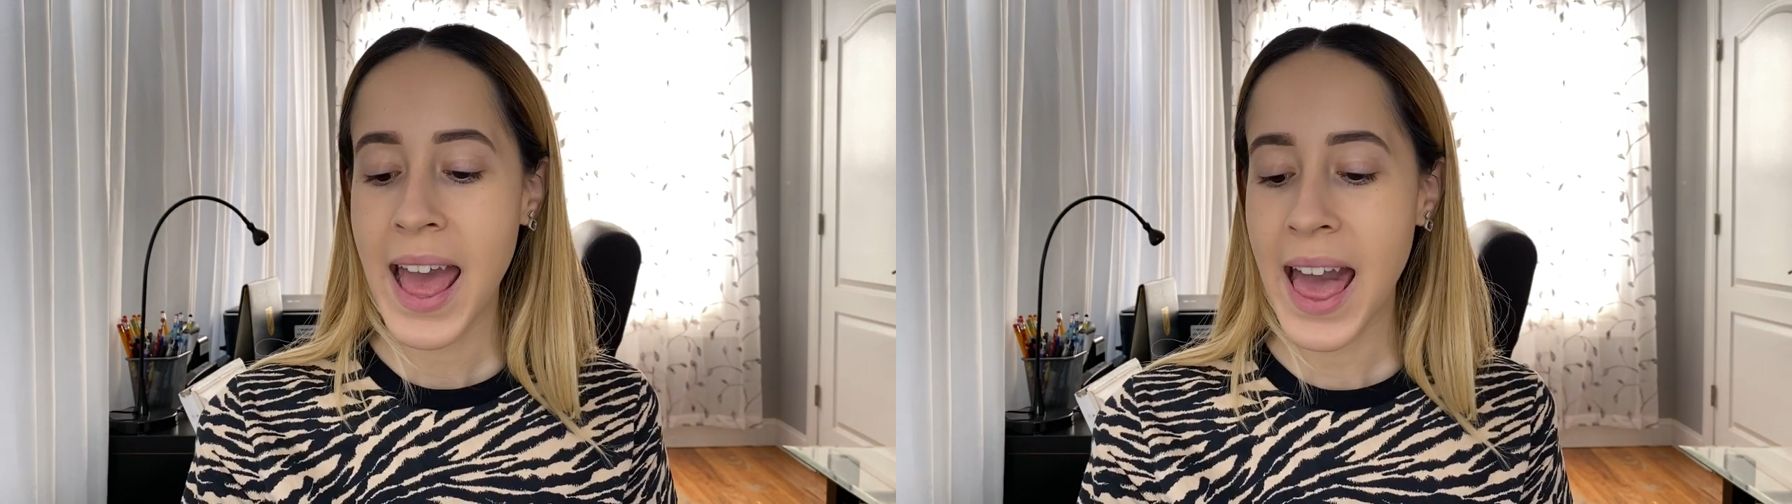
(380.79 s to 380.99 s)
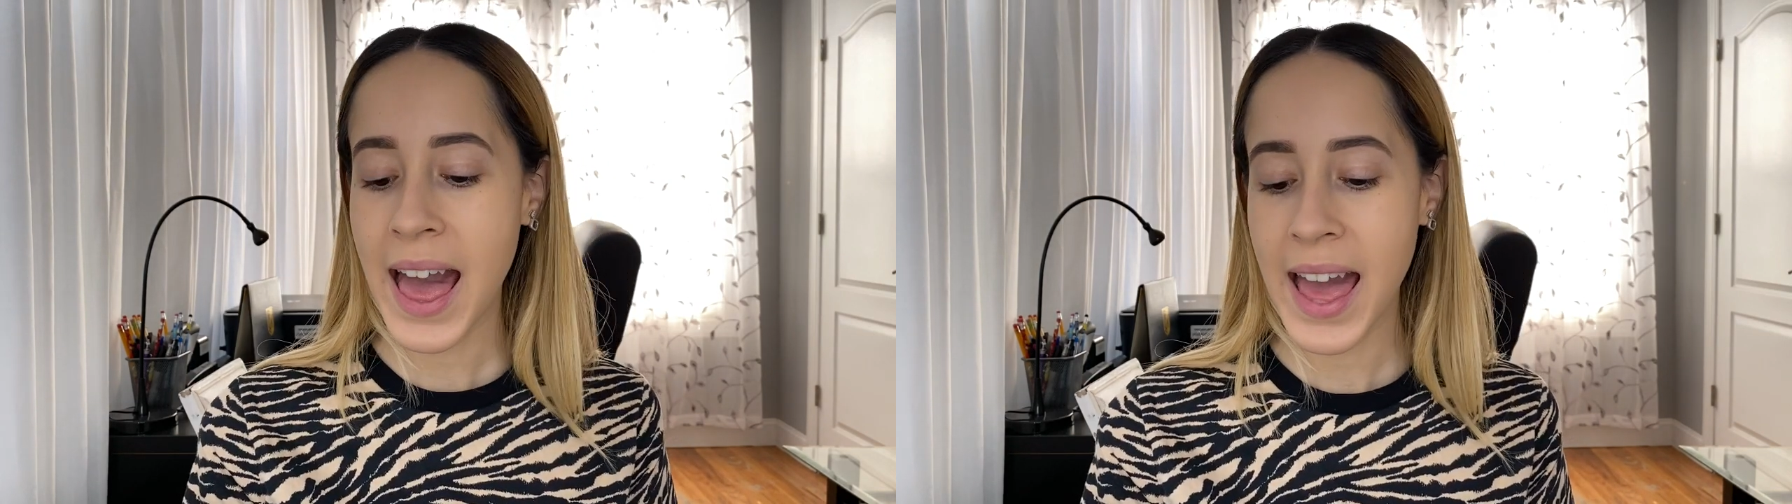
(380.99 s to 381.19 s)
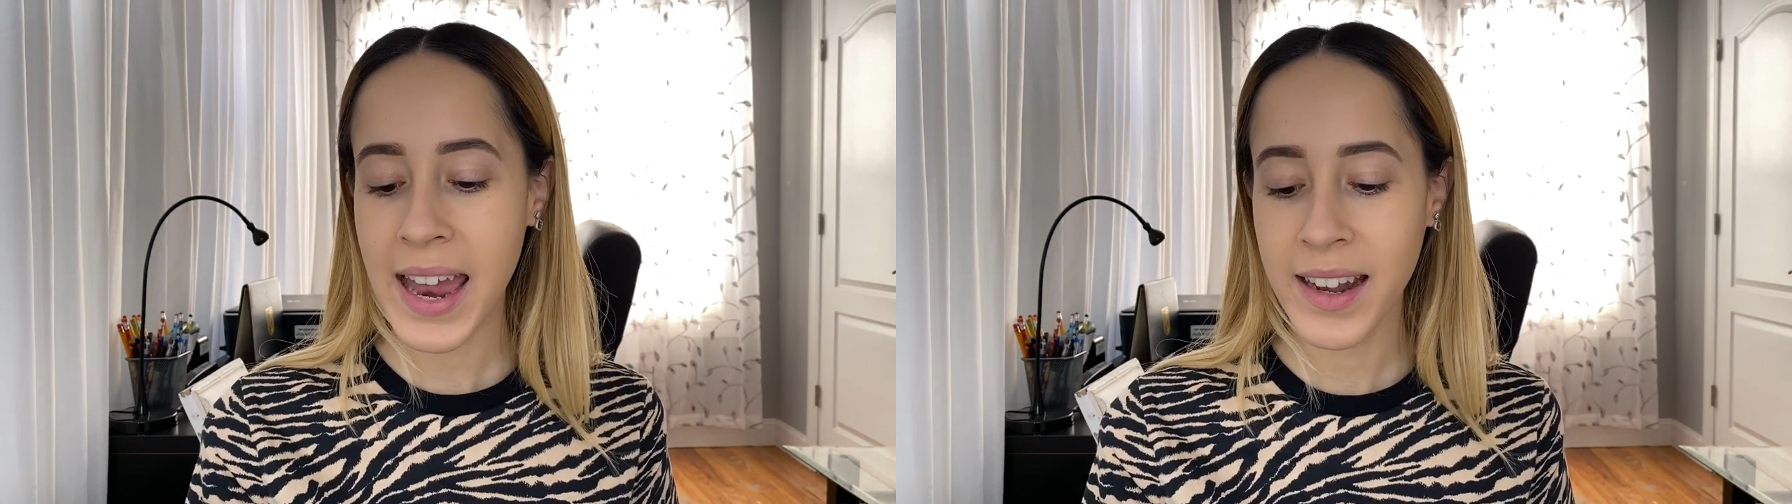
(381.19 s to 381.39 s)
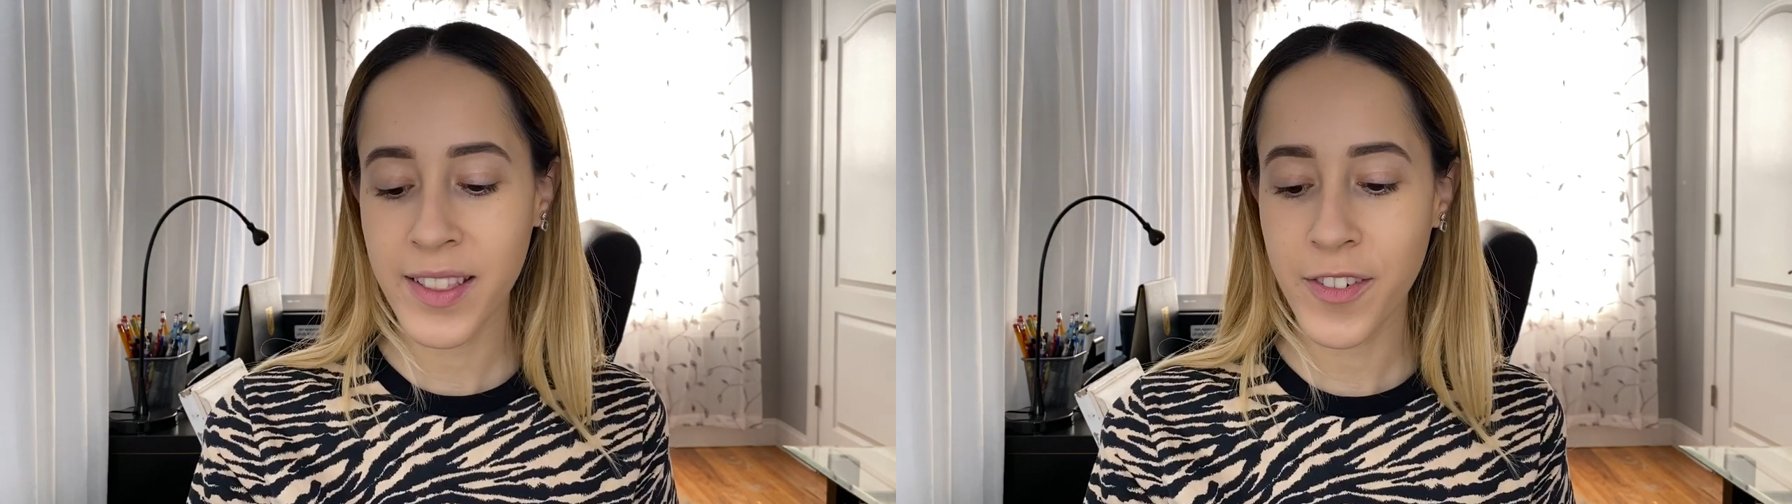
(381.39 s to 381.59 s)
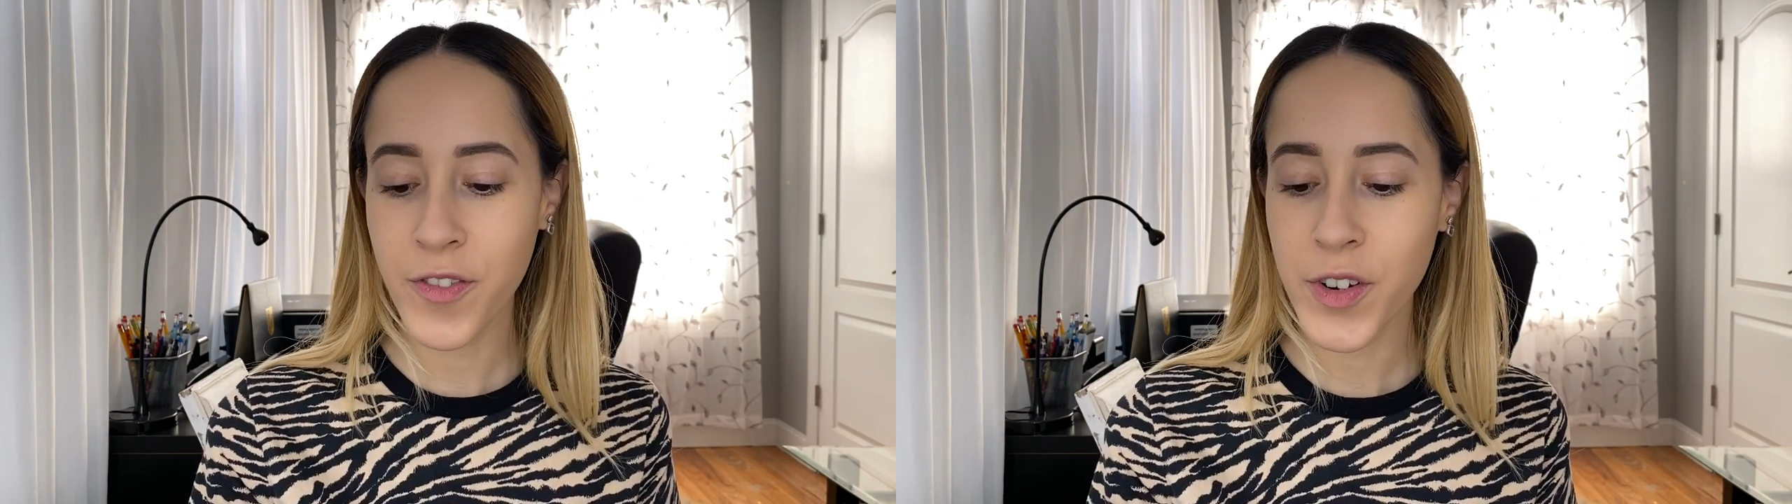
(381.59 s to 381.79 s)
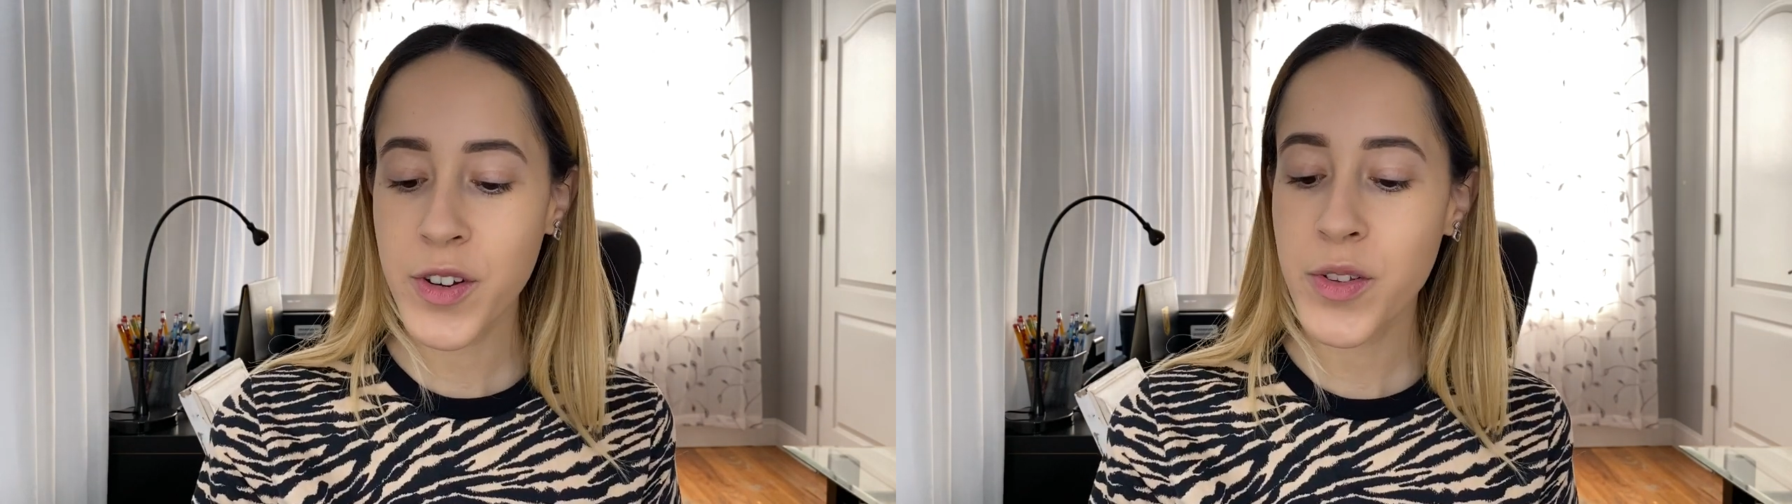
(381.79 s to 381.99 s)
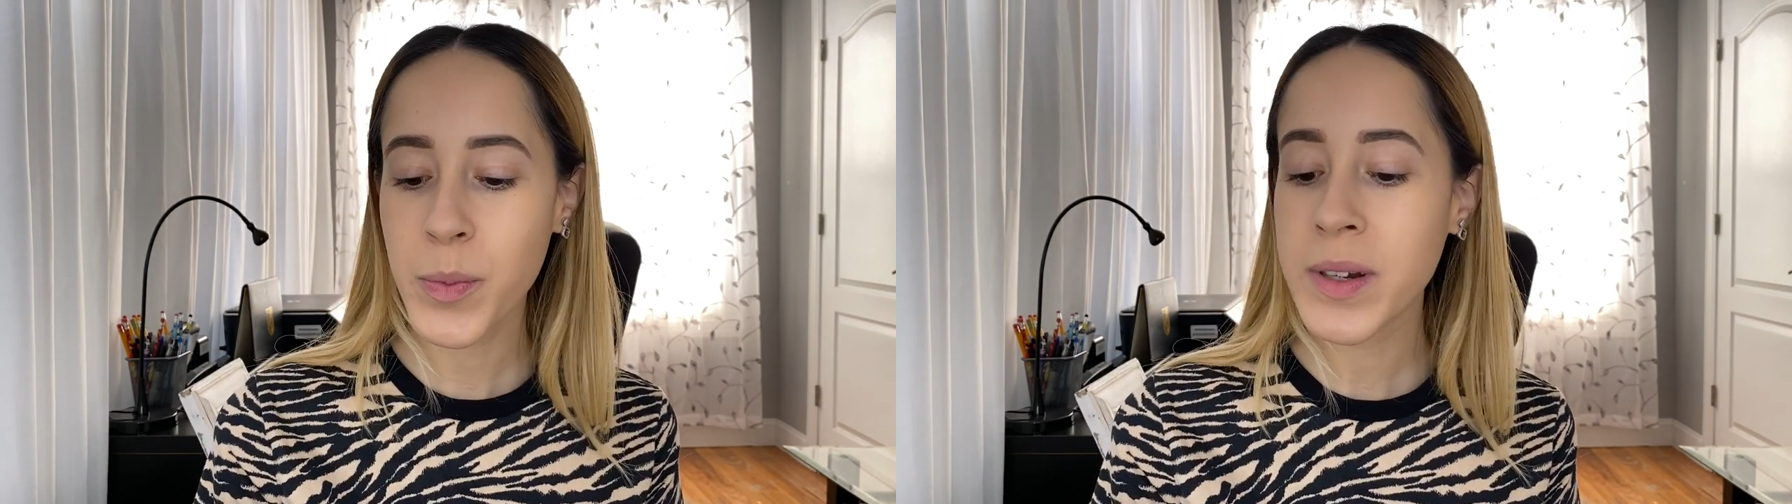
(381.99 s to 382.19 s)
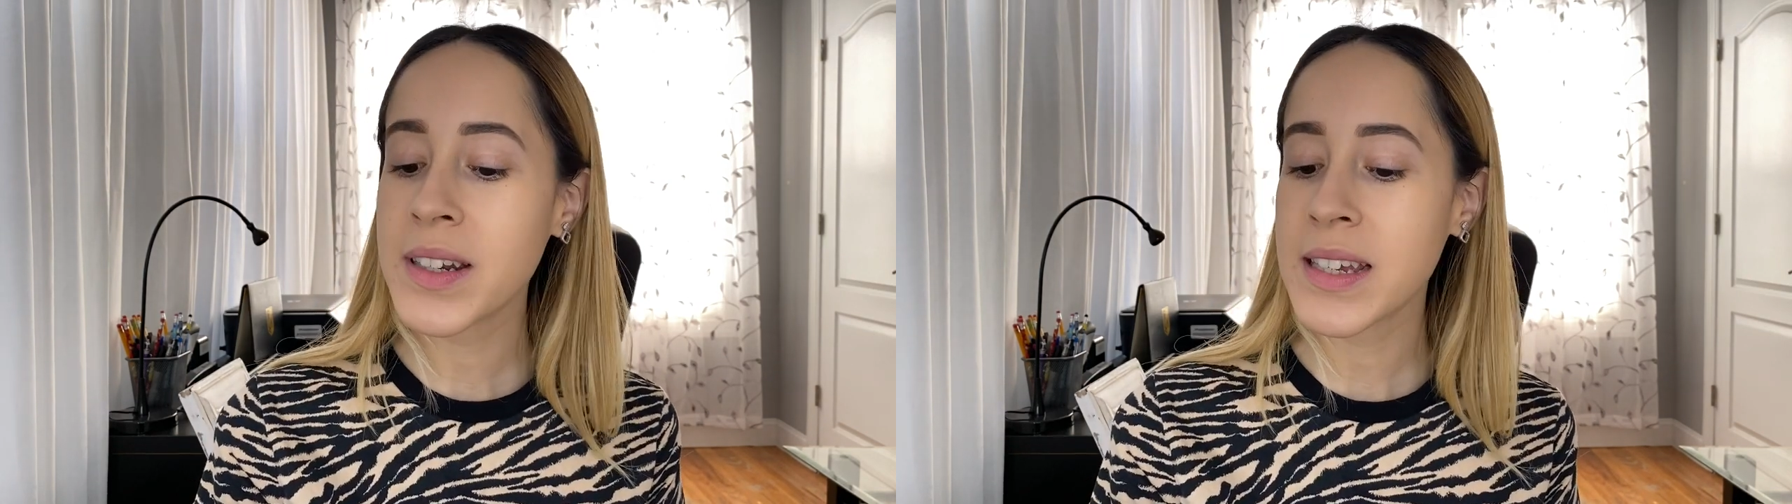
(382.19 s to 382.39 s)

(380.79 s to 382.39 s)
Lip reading: And the first one